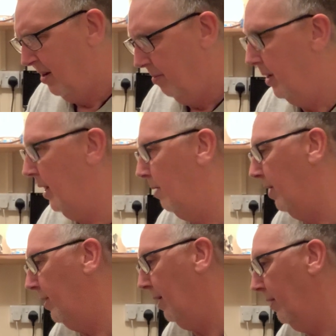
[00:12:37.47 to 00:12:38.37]
But
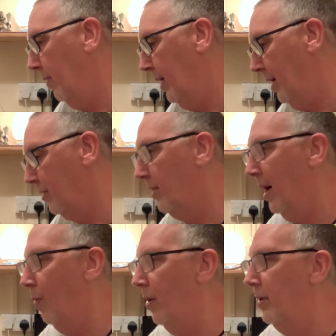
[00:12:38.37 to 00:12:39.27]
anyway, that's
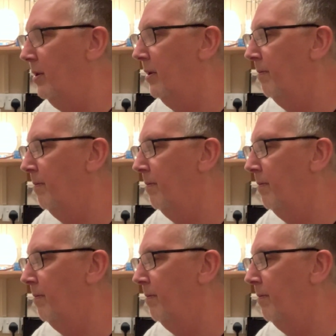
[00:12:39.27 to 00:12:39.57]
that one.